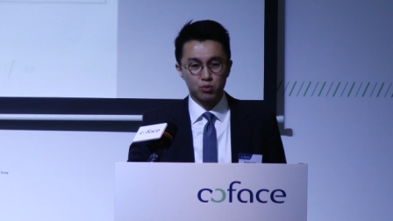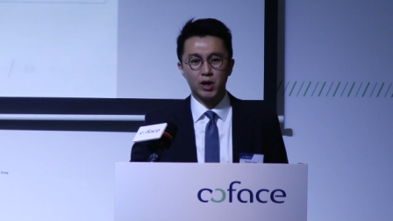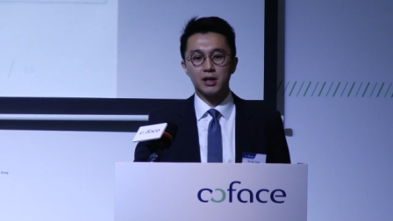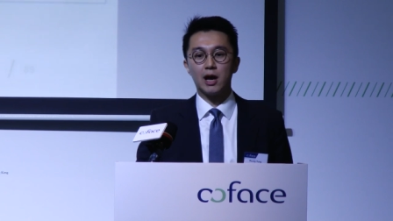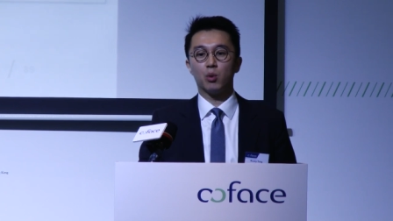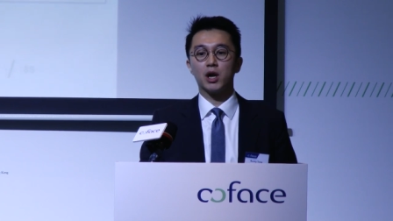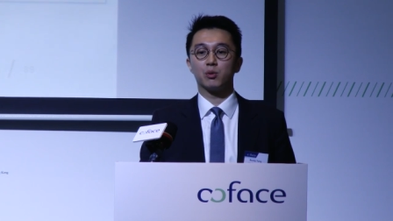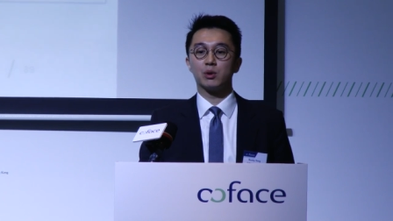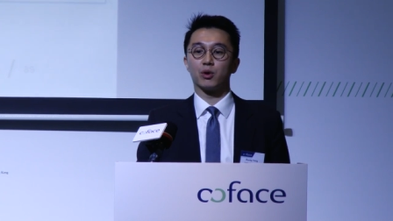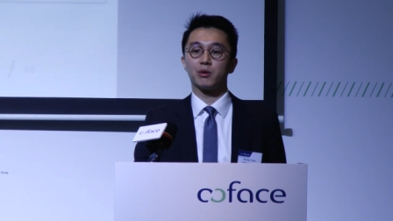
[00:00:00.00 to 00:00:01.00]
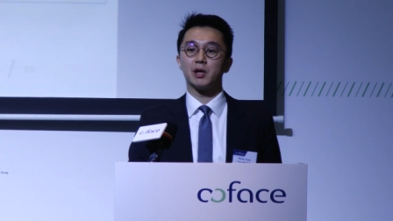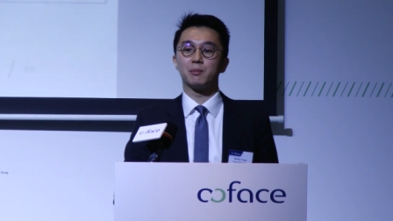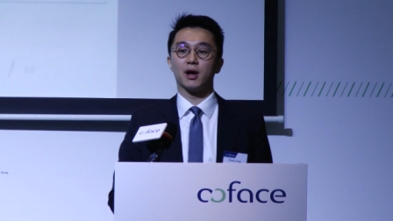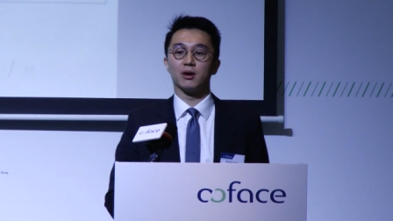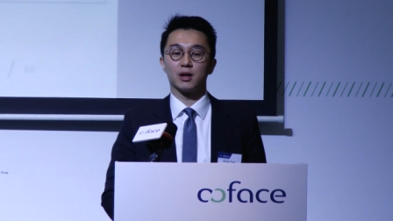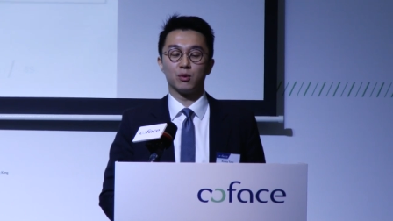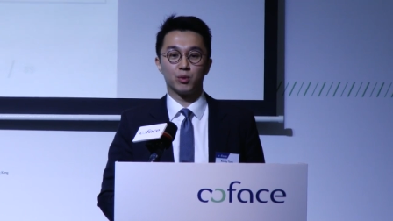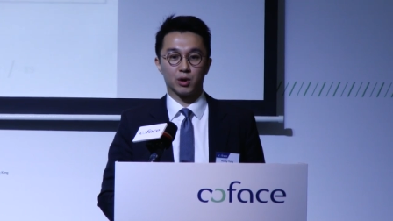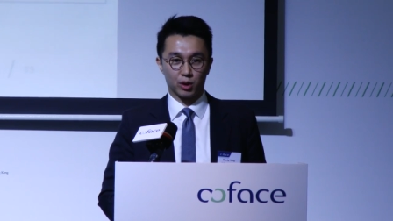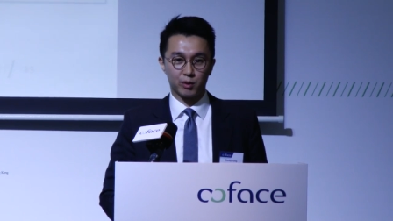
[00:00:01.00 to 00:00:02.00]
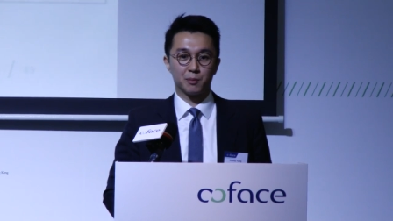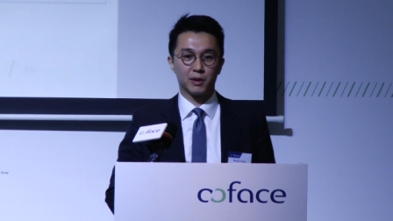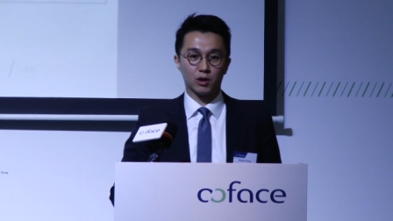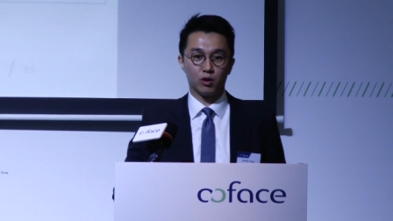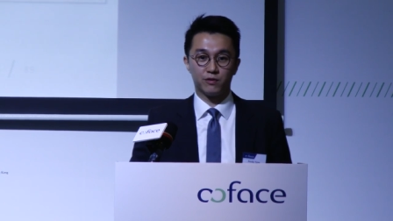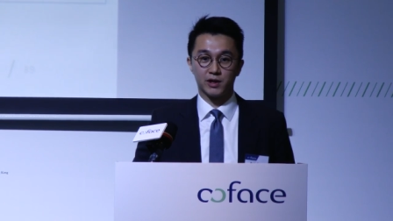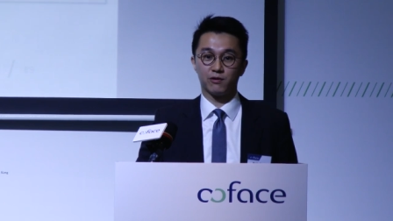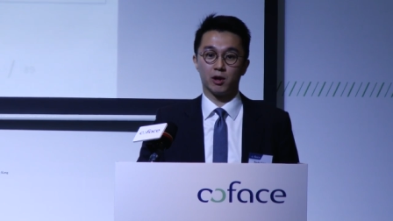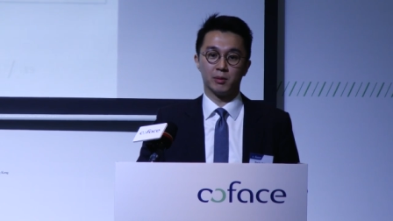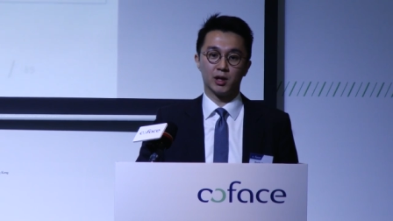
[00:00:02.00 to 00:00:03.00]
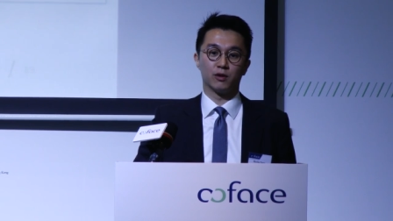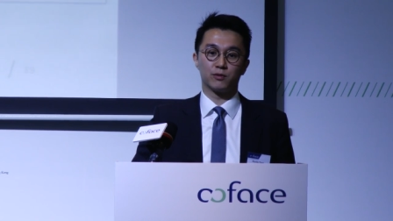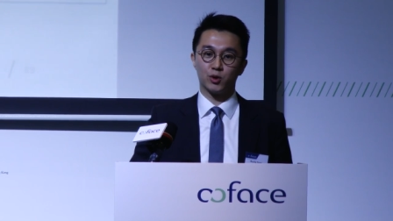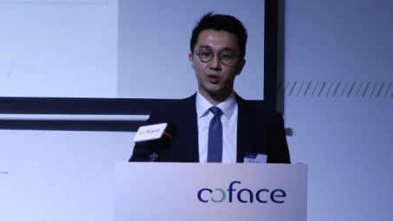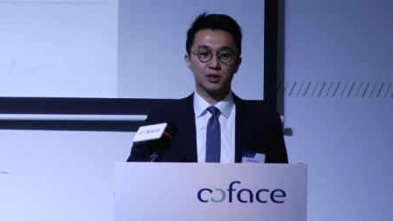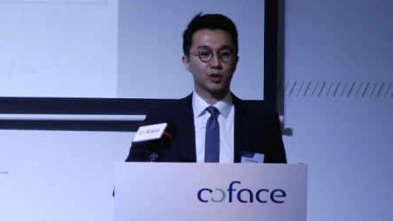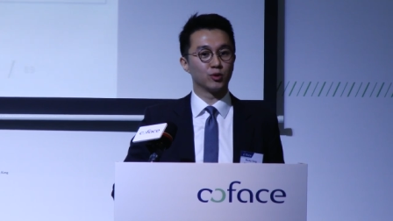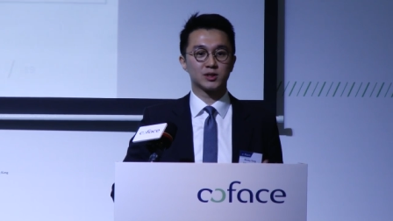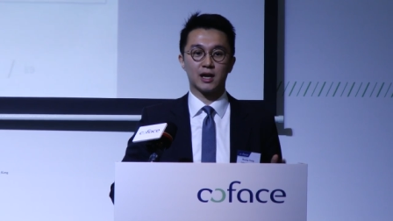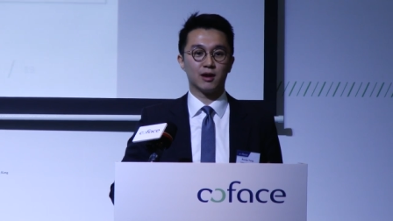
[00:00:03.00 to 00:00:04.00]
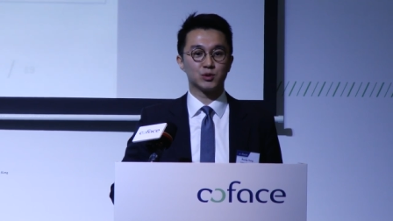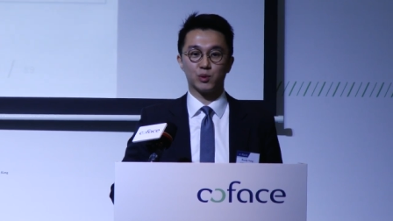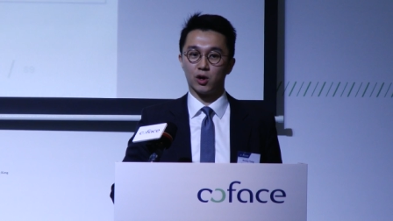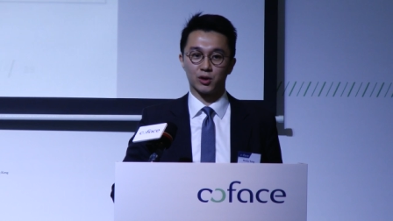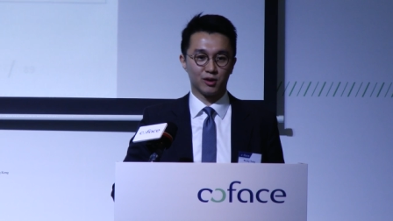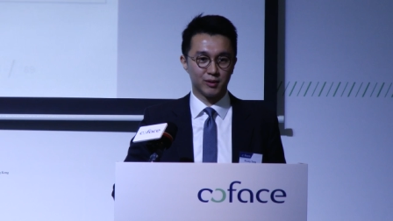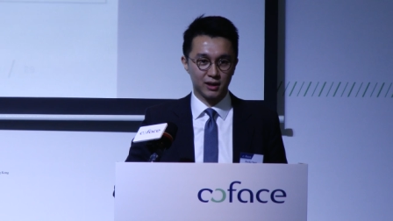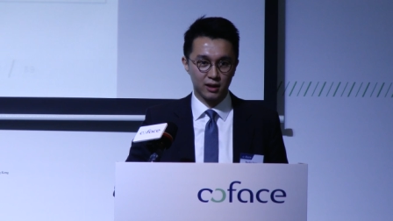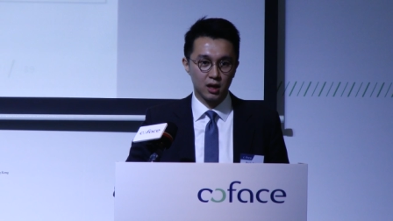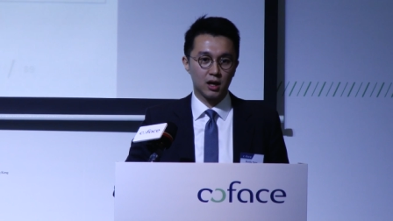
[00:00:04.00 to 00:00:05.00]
Right now, what are we worried about? We are worried about the overdevelopment, of course, ghost towns, we all know it.